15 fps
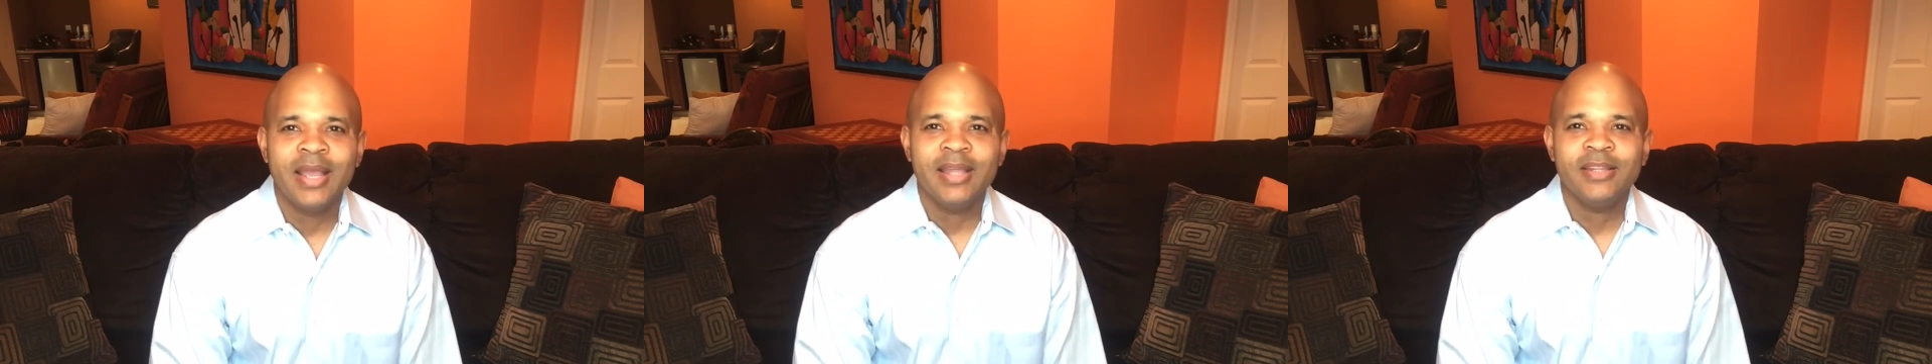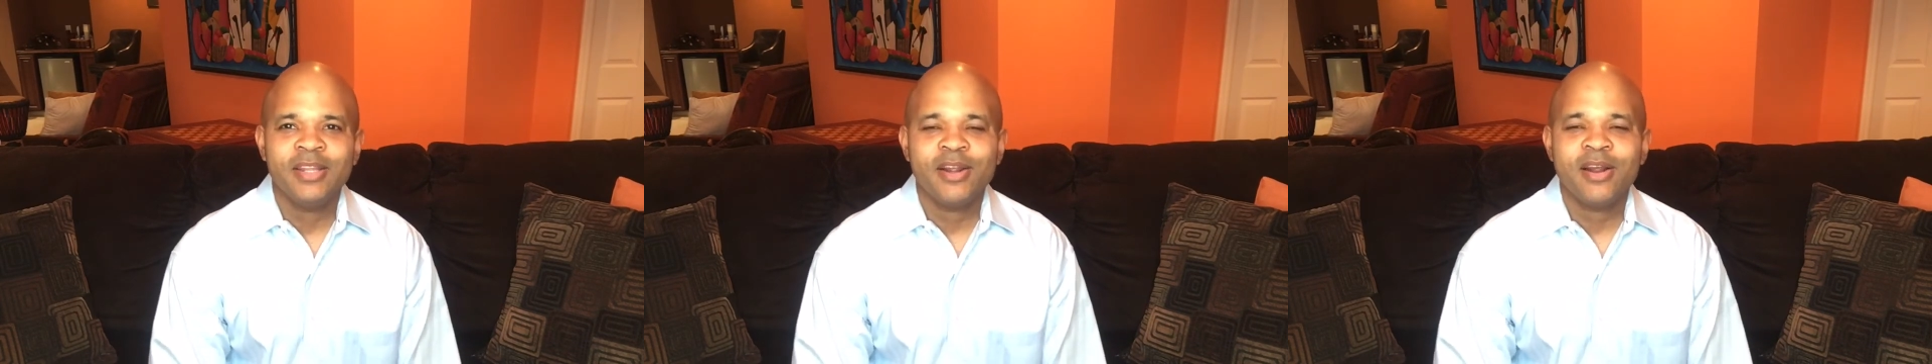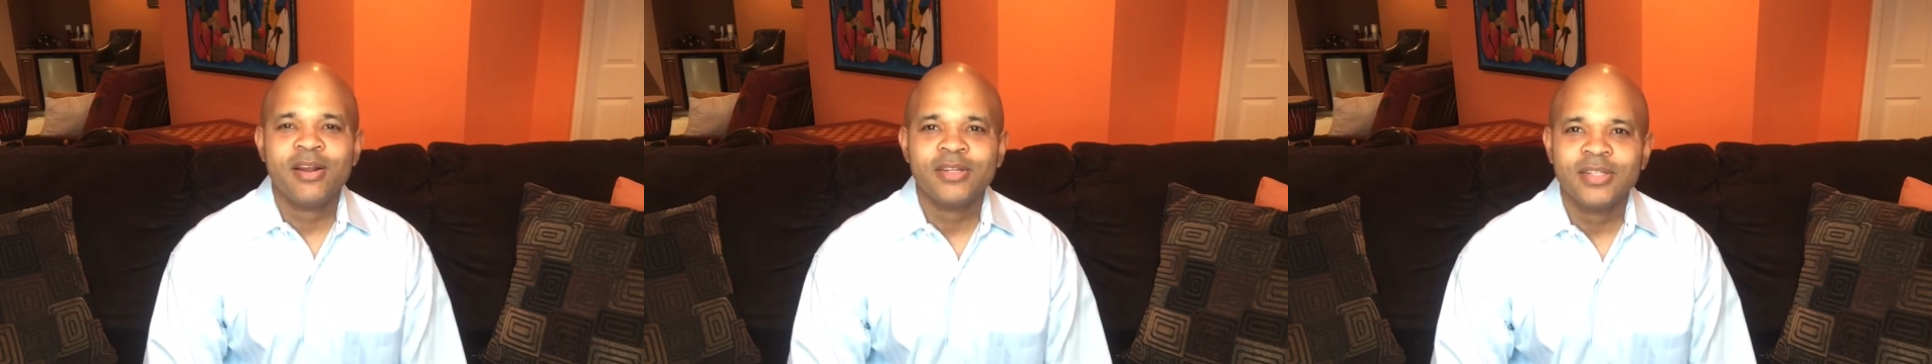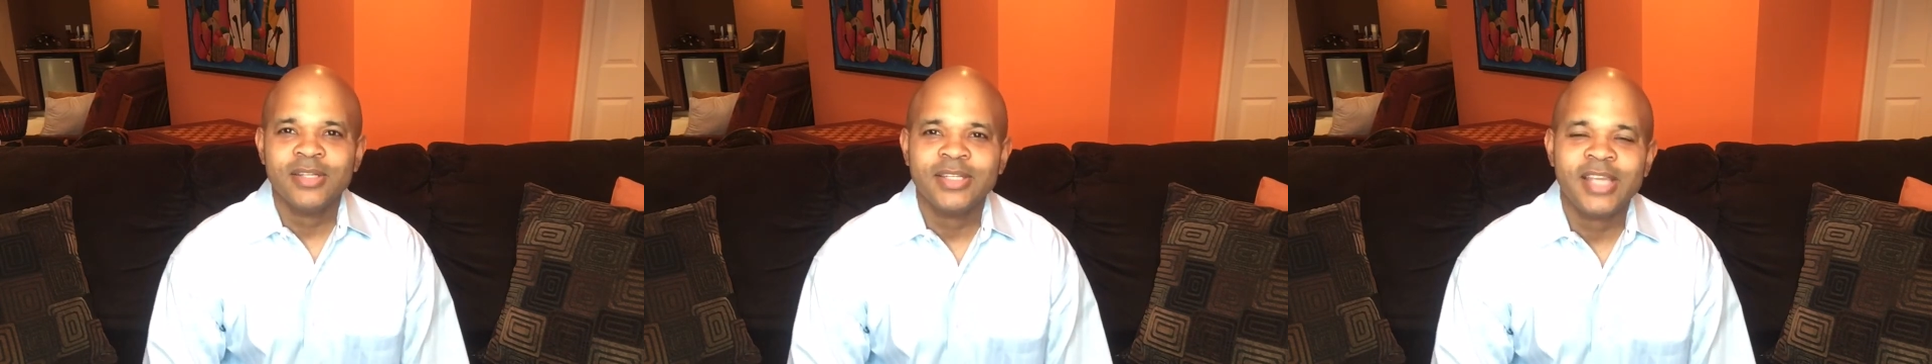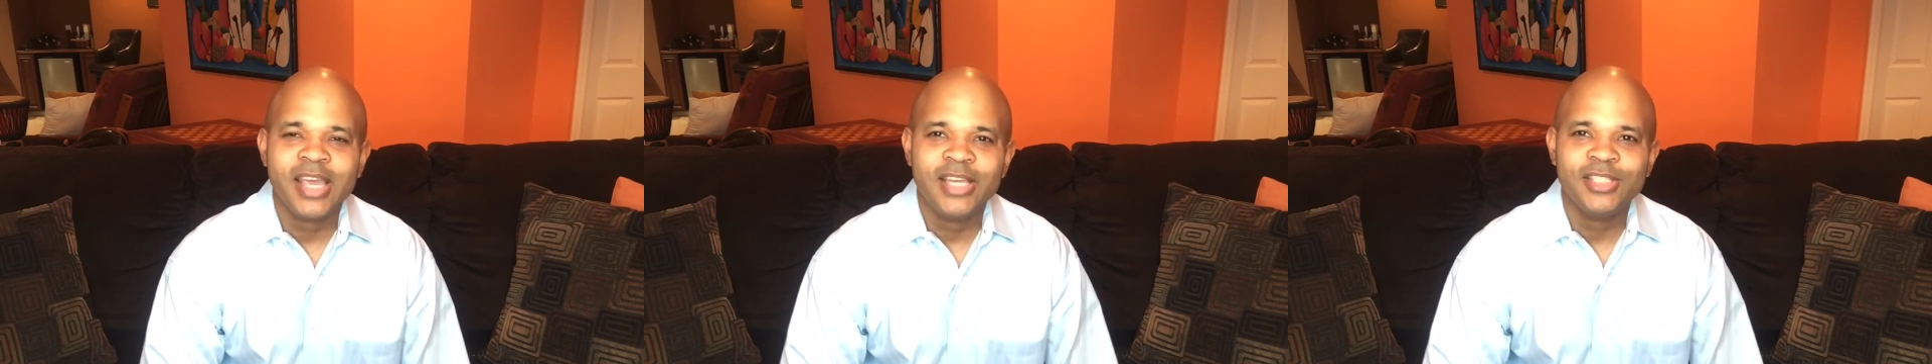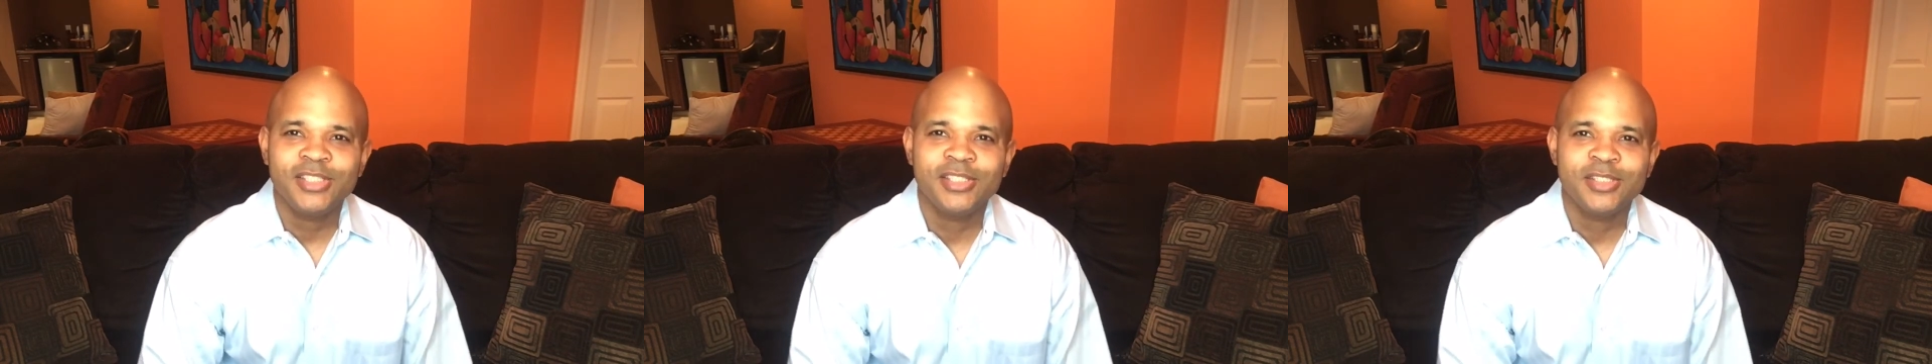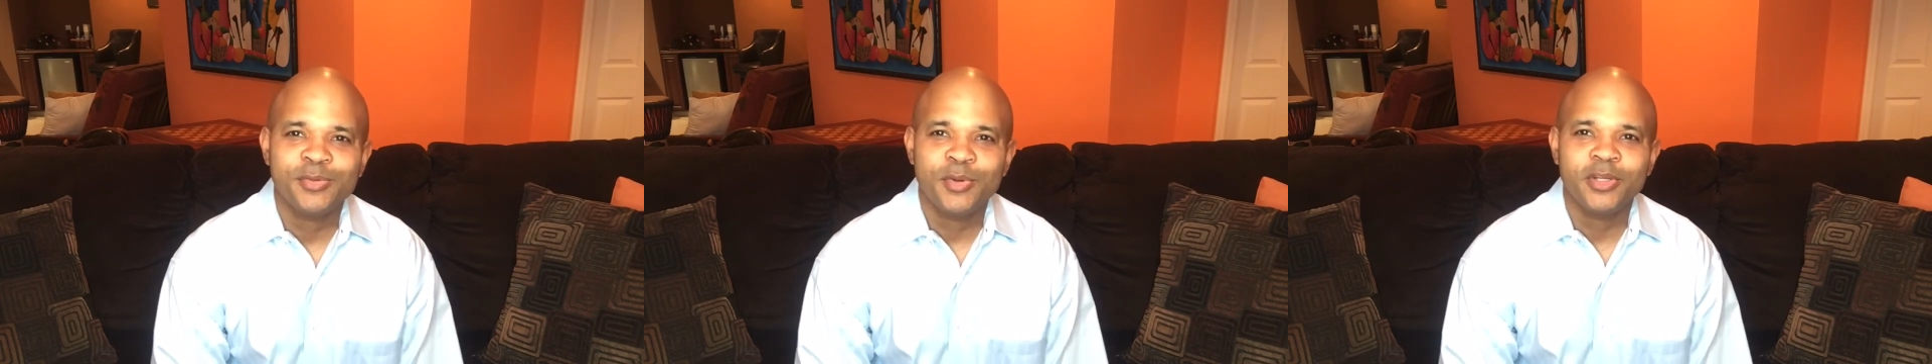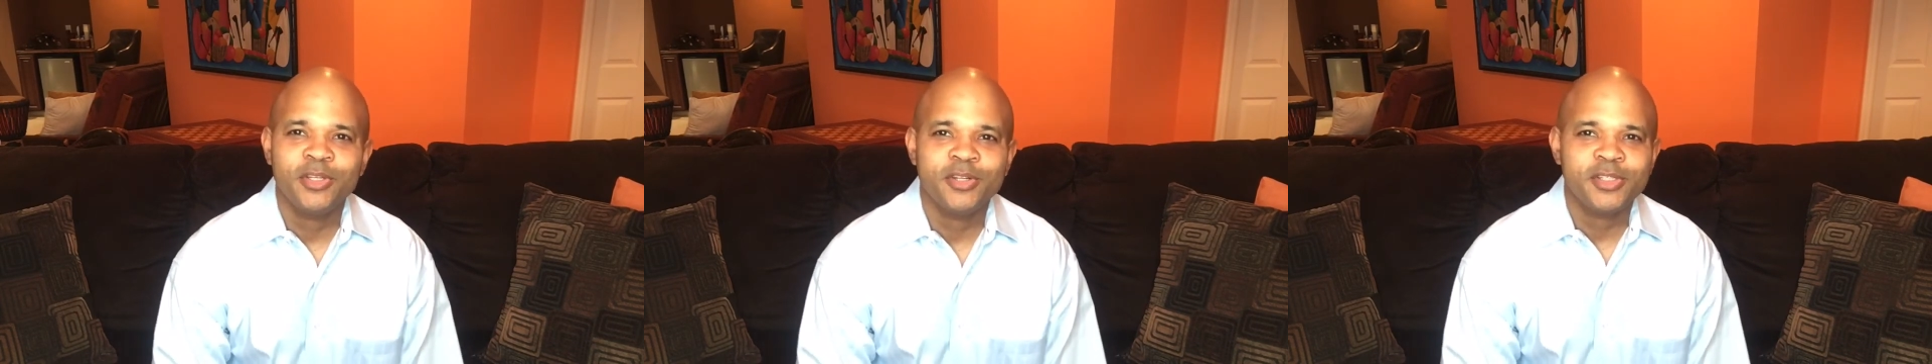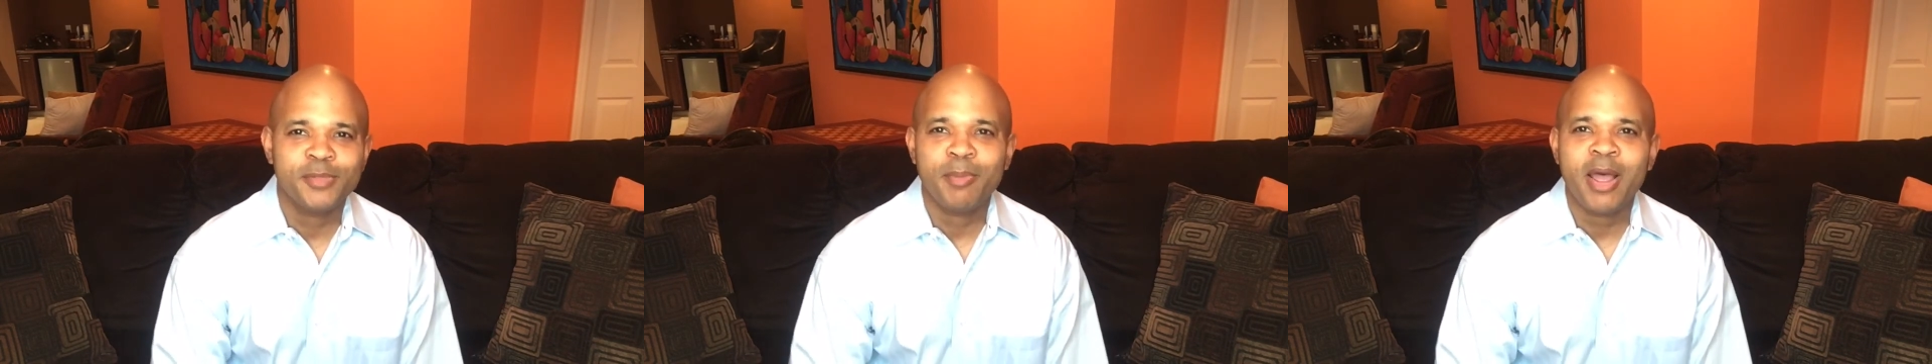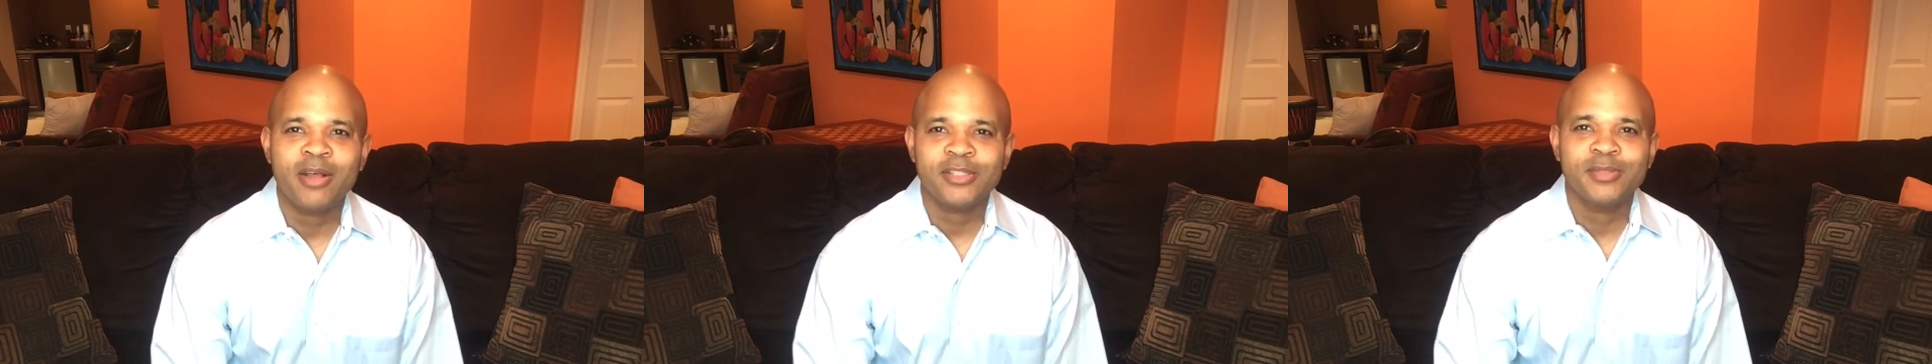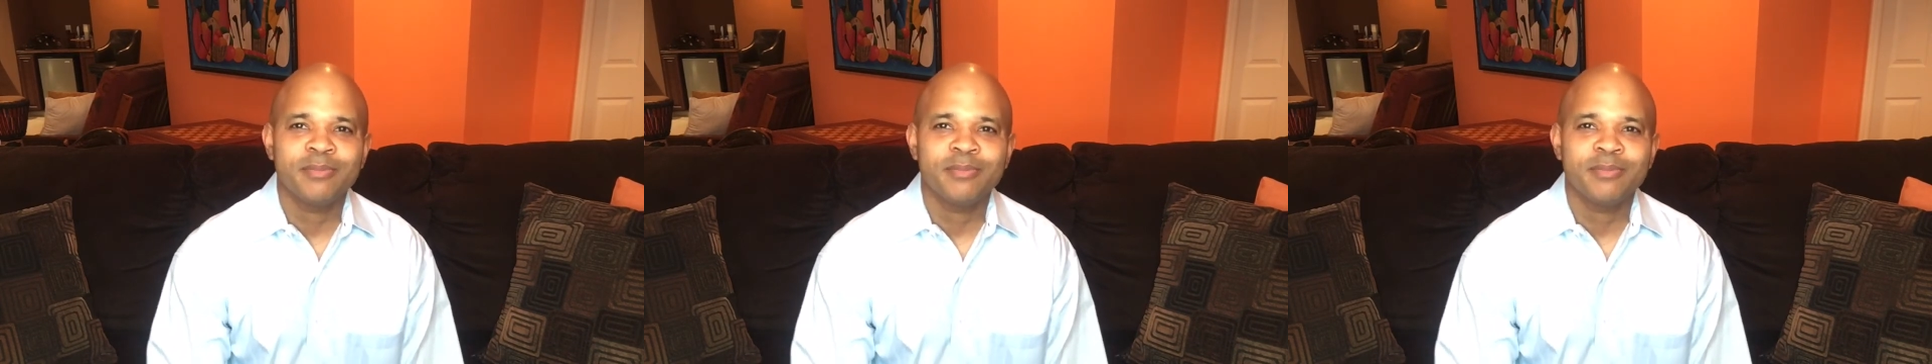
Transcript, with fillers: there are occasions where your spouse